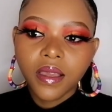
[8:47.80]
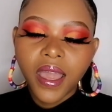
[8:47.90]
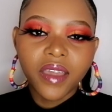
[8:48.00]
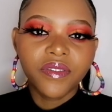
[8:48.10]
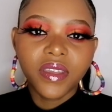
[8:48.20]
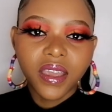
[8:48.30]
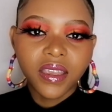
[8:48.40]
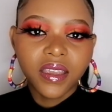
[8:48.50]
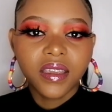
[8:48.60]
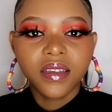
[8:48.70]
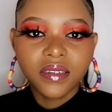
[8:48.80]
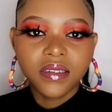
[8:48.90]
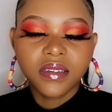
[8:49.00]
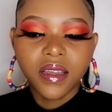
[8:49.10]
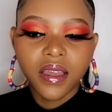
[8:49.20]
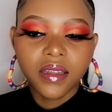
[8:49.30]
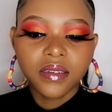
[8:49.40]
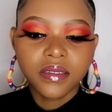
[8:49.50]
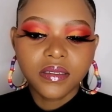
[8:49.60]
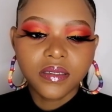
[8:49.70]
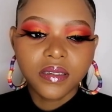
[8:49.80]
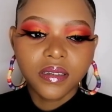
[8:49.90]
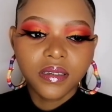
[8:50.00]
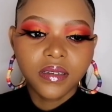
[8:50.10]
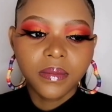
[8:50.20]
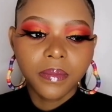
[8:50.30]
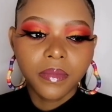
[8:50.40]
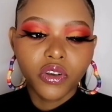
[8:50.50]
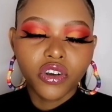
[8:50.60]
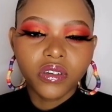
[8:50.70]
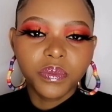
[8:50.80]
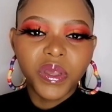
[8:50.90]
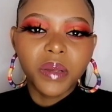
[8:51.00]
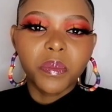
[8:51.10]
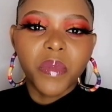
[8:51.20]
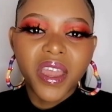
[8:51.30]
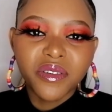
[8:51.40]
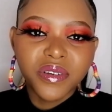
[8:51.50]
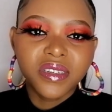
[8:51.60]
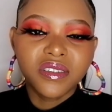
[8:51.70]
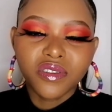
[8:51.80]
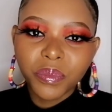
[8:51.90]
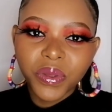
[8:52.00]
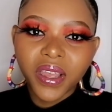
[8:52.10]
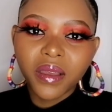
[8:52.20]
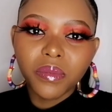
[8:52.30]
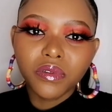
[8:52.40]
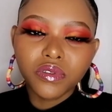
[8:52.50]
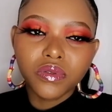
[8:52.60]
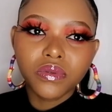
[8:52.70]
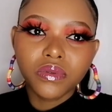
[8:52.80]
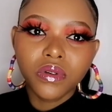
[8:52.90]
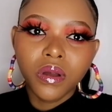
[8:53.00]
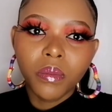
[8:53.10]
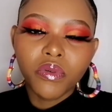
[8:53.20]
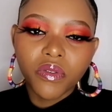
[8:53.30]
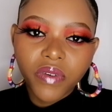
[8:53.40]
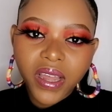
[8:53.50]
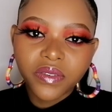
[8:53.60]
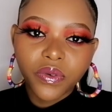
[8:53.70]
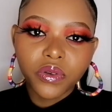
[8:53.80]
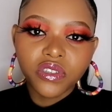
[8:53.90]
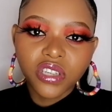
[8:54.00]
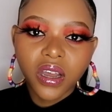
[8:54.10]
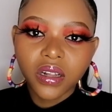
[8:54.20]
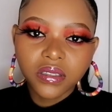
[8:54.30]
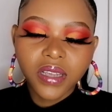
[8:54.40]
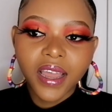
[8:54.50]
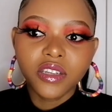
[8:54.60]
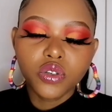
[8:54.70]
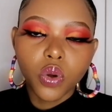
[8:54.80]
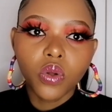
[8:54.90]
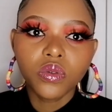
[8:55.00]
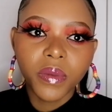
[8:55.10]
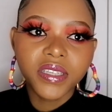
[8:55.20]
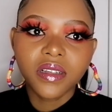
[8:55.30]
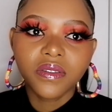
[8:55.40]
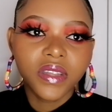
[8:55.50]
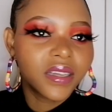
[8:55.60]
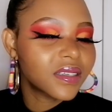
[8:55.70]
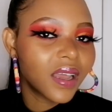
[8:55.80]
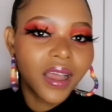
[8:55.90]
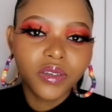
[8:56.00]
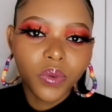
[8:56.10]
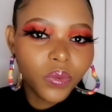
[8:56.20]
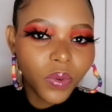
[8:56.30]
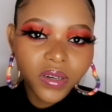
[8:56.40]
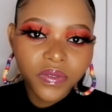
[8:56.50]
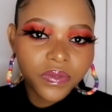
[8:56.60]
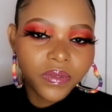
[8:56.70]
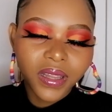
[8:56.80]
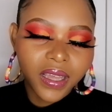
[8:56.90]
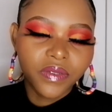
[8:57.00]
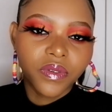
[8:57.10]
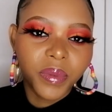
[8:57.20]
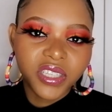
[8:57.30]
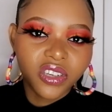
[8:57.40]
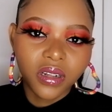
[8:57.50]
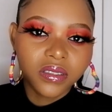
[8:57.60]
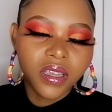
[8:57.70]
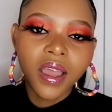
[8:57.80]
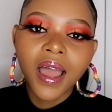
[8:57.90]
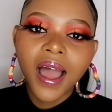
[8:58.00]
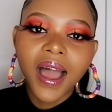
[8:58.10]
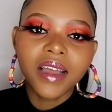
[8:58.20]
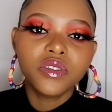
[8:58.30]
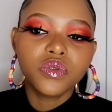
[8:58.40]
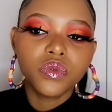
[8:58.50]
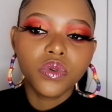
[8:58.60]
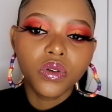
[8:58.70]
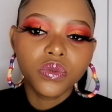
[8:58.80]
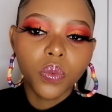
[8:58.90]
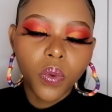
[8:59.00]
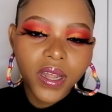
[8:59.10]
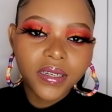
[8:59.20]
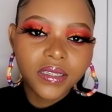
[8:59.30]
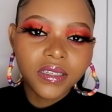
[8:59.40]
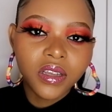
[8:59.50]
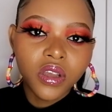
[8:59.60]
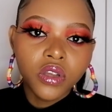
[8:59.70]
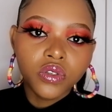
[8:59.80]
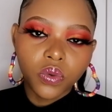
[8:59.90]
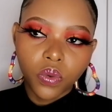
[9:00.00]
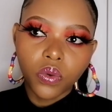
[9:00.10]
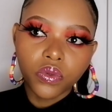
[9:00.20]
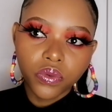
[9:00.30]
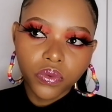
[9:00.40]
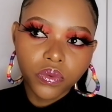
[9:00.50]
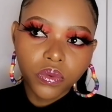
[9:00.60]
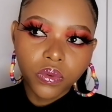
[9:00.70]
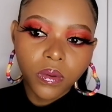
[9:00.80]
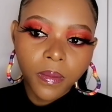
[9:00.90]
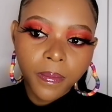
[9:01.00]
having a kid and not being married, not be able to provide for your child, I told myself that I don't want that for my child. I do not want to go through